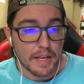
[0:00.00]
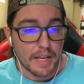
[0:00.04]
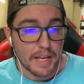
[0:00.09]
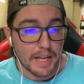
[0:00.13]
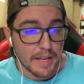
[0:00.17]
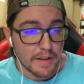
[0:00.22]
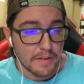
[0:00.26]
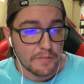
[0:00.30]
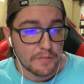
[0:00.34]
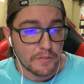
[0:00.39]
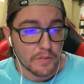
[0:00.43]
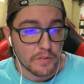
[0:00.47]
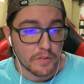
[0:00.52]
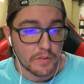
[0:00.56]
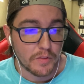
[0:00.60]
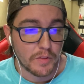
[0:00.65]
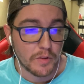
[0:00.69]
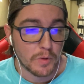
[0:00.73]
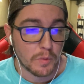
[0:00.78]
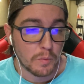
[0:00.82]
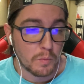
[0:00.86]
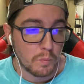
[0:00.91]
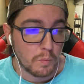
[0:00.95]
if
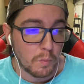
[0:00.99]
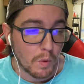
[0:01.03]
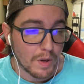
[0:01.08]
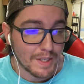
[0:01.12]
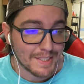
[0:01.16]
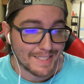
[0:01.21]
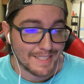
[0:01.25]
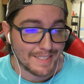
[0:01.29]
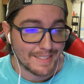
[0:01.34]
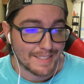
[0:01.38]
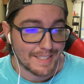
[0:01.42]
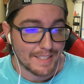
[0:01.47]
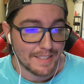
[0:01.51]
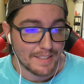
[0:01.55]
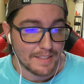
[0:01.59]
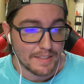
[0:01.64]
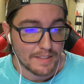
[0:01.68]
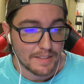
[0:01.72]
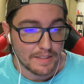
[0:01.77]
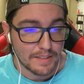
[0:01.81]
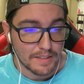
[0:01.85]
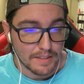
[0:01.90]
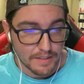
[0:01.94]
there wasn't
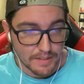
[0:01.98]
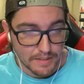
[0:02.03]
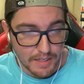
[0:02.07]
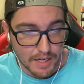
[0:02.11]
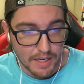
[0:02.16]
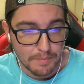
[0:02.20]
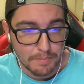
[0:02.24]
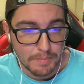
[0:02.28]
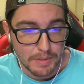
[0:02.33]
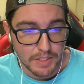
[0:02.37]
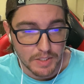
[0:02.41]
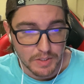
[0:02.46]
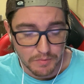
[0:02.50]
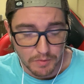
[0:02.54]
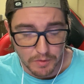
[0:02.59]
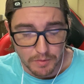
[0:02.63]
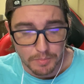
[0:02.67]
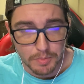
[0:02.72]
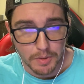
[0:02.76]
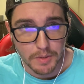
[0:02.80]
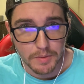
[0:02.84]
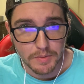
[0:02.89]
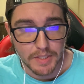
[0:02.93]
non-peaceful
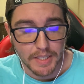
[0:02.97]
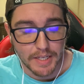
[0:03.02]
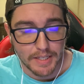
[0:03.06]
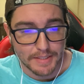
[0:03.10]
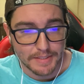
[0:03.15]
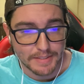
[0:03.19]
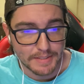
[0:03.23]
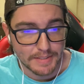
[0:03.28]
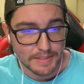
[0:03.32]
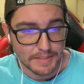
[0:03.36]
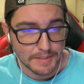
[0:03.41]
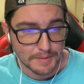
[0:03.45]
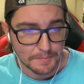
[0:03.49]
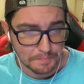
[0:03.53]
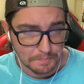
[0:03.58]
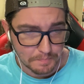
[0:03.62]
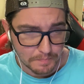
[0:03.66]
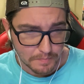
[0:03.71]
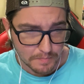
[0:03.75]
protests,